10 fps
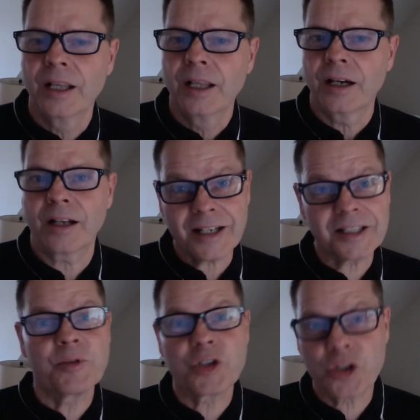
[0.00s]
And I
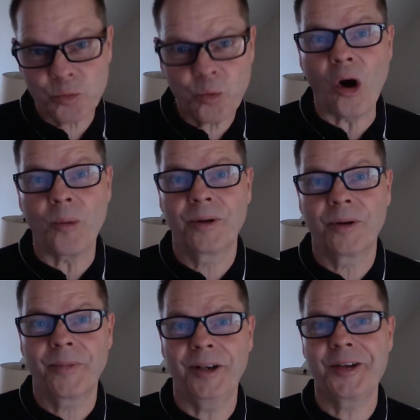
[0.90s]
asked him to swap,
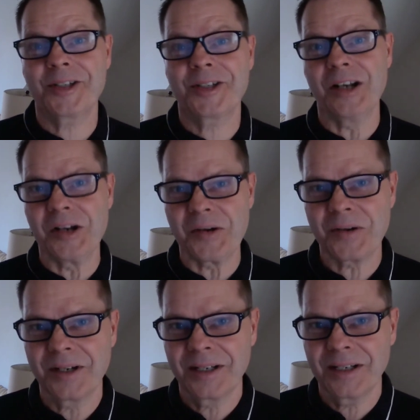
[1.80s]
and you could see Luke
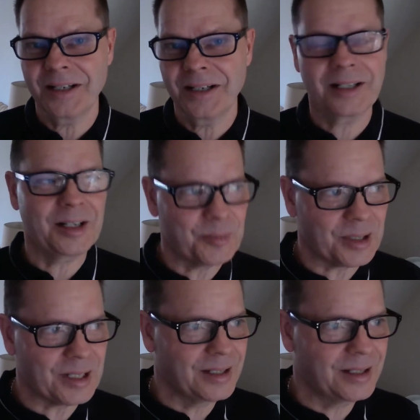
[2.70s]
looking at
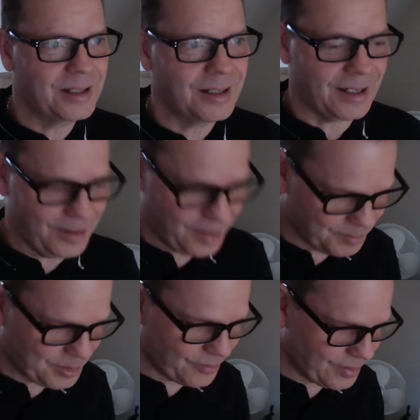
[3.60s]
me, and looking
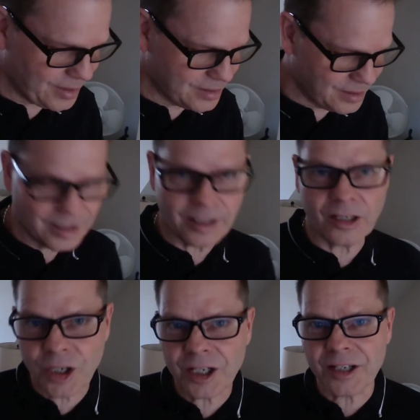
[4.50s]
at my feet,
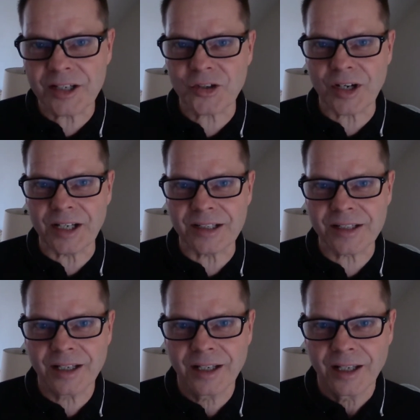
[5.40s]
and looking at his
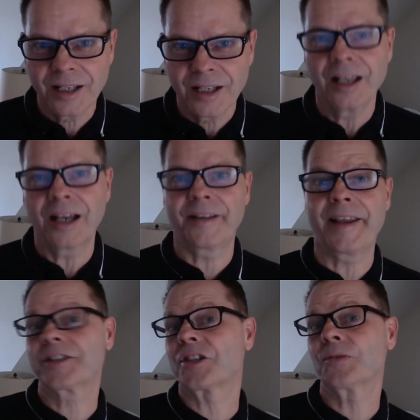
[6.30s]
trainers, and the
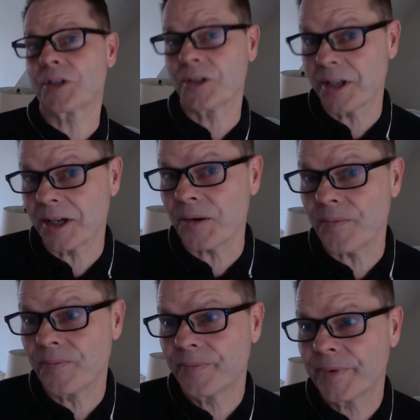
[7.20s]
answer was no.
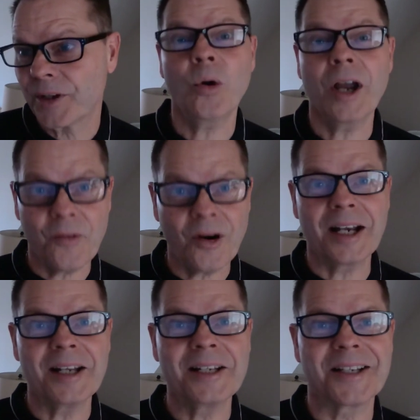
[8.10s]
Quite
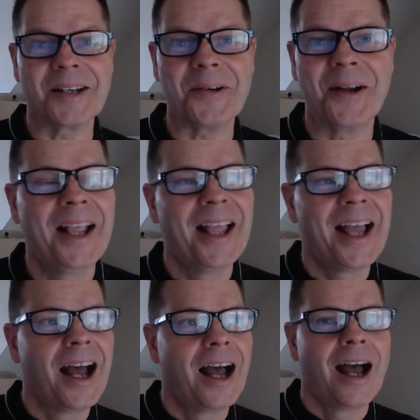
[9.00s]
rightly so.
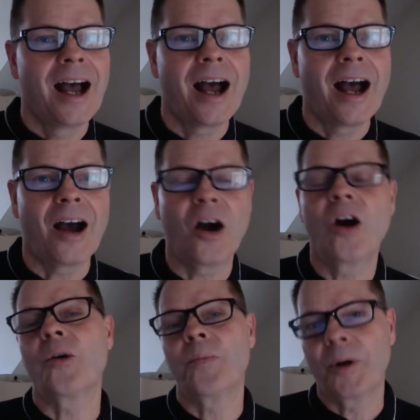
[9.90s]

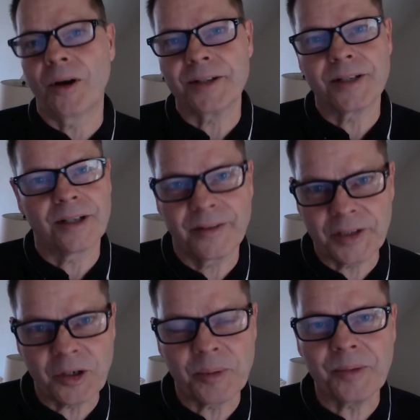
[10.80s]
Oh boy, did I
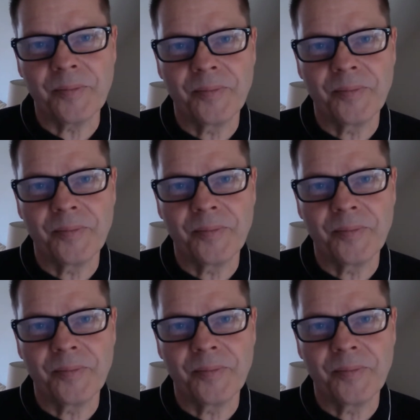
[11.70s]
ever grump on.